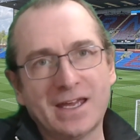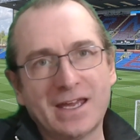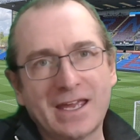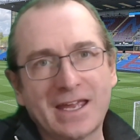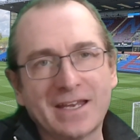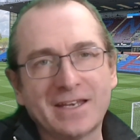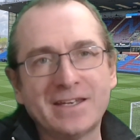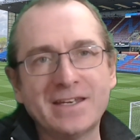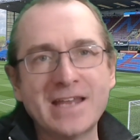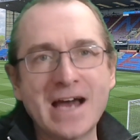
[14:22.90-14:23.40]

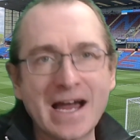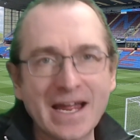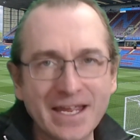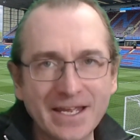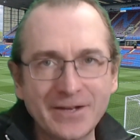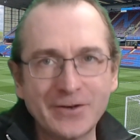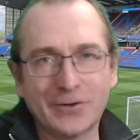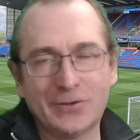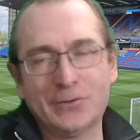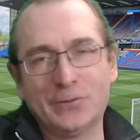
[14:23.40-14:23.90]

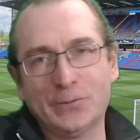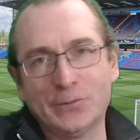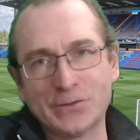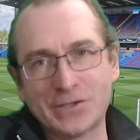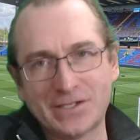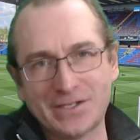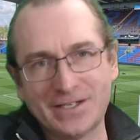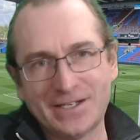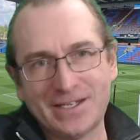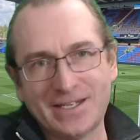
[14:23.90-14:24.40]
9
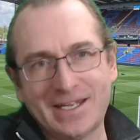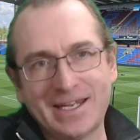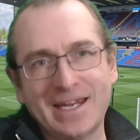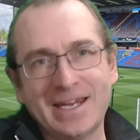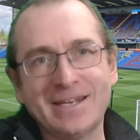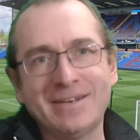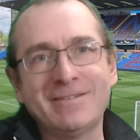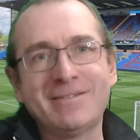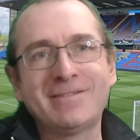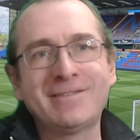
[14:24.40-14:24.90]
goals
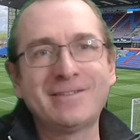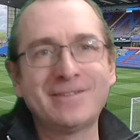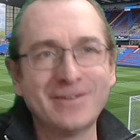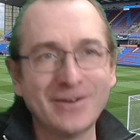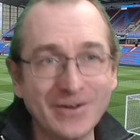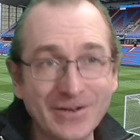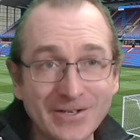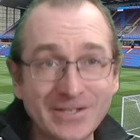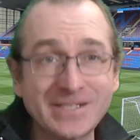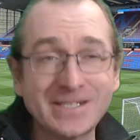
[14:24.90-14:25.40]
in
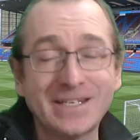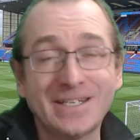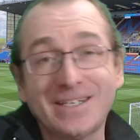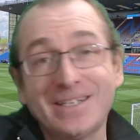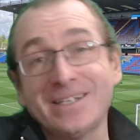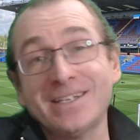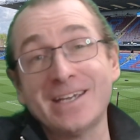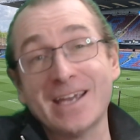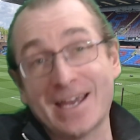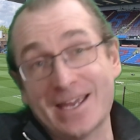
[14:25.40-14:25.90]

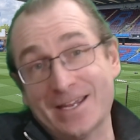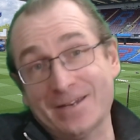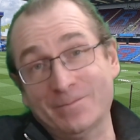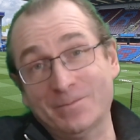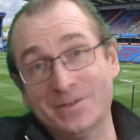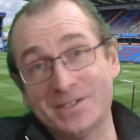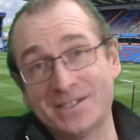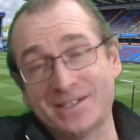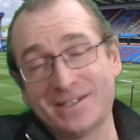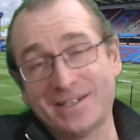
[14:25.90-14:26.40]
13
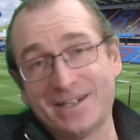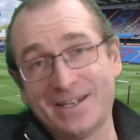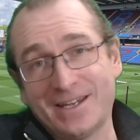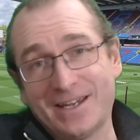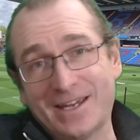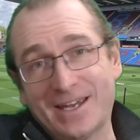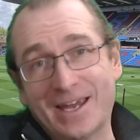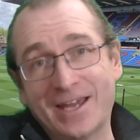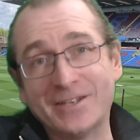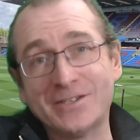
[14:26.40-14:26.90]
games.
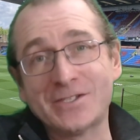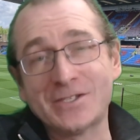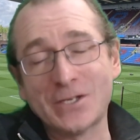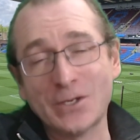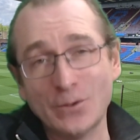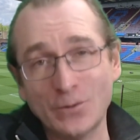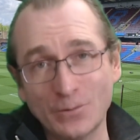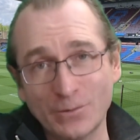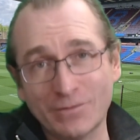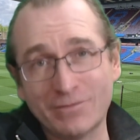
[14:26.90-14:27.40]
And
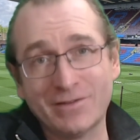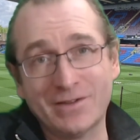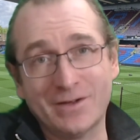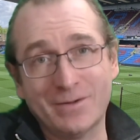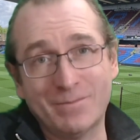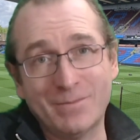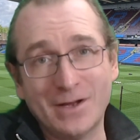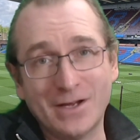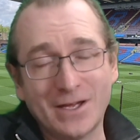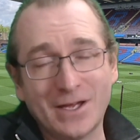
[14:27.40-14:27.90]
2 of
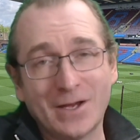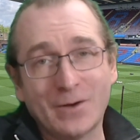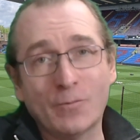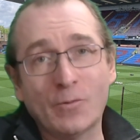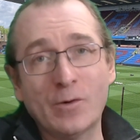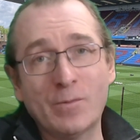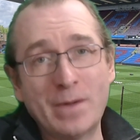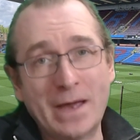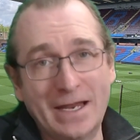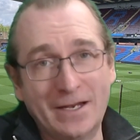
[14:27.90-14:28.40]
them
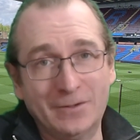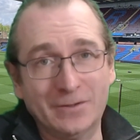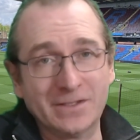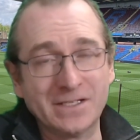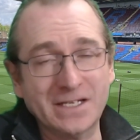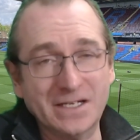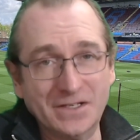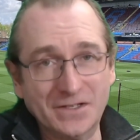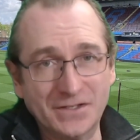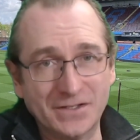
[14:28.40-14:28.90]
were
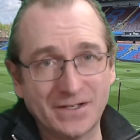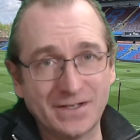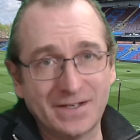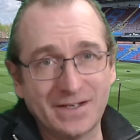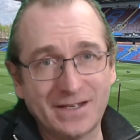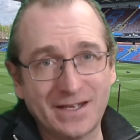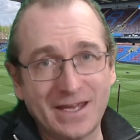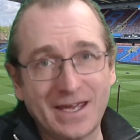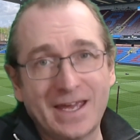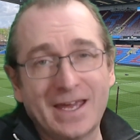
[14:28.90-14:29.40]
penalties.
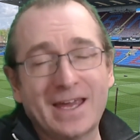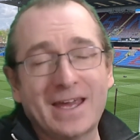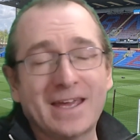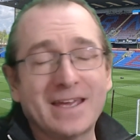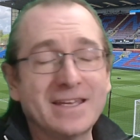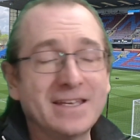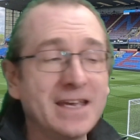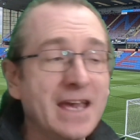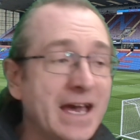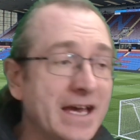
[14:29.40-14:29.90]

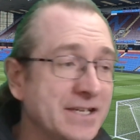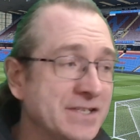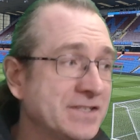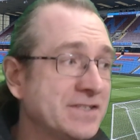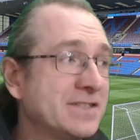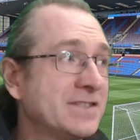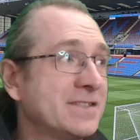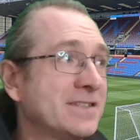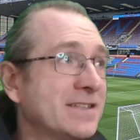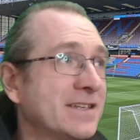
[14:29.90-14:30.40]

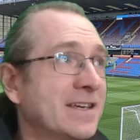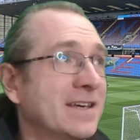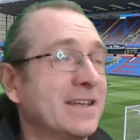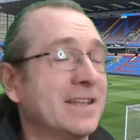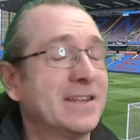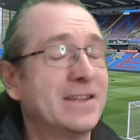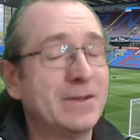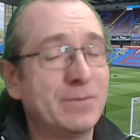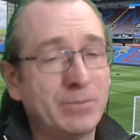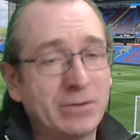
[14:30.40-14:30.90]
Yes,
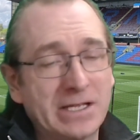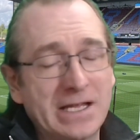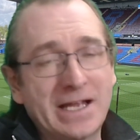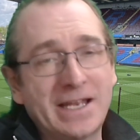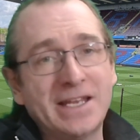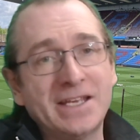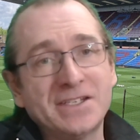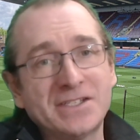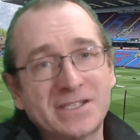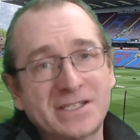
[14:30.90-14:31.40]
the plan
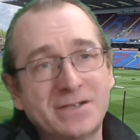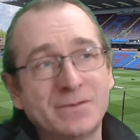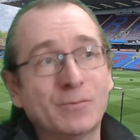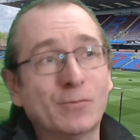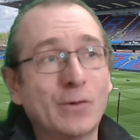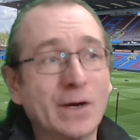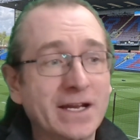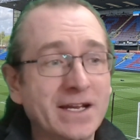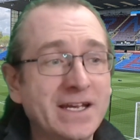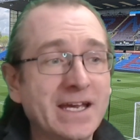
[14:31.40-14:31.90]
is to
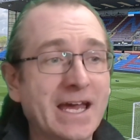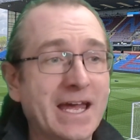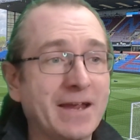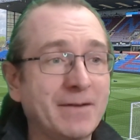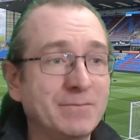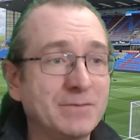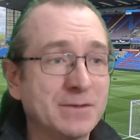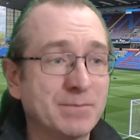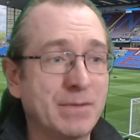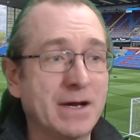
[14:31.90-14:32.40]
win
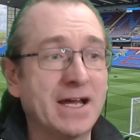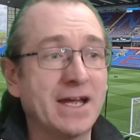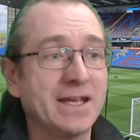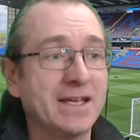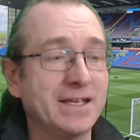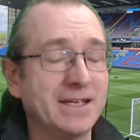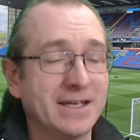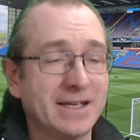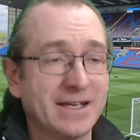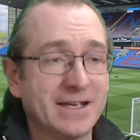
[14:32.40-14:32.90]
games by
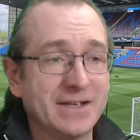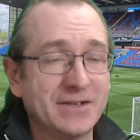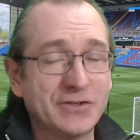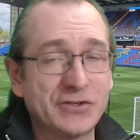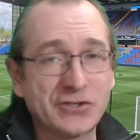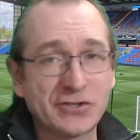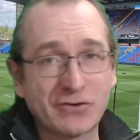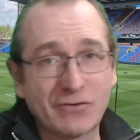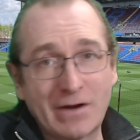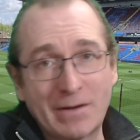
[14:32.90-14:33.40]

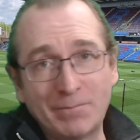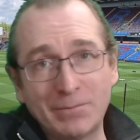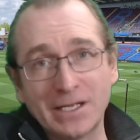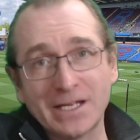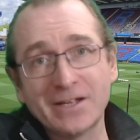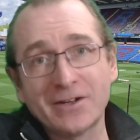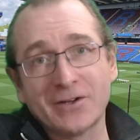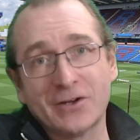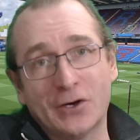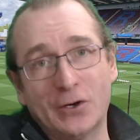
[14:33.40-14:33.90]

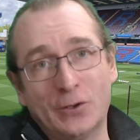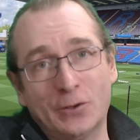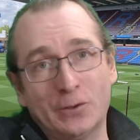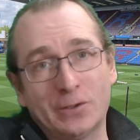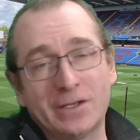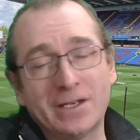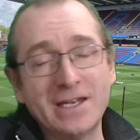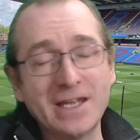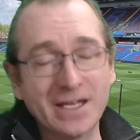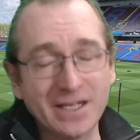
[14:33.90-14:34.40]
scrambling a goal,
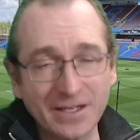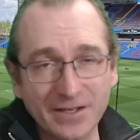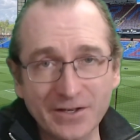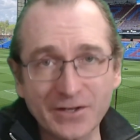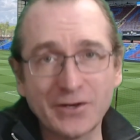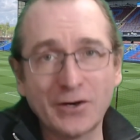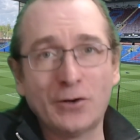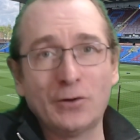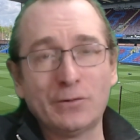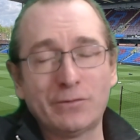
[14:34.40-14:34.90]
nicking a
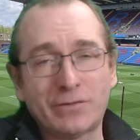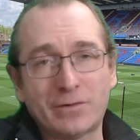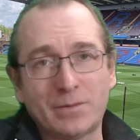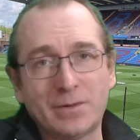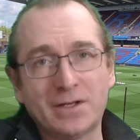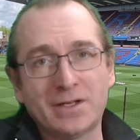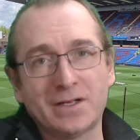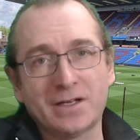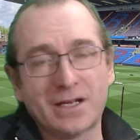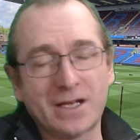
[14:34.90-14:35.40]
goal from
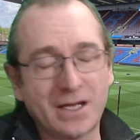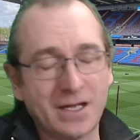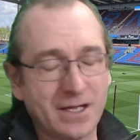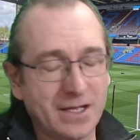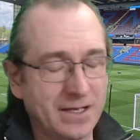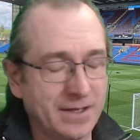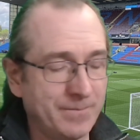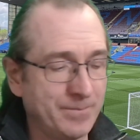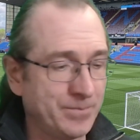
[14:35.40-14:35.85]
either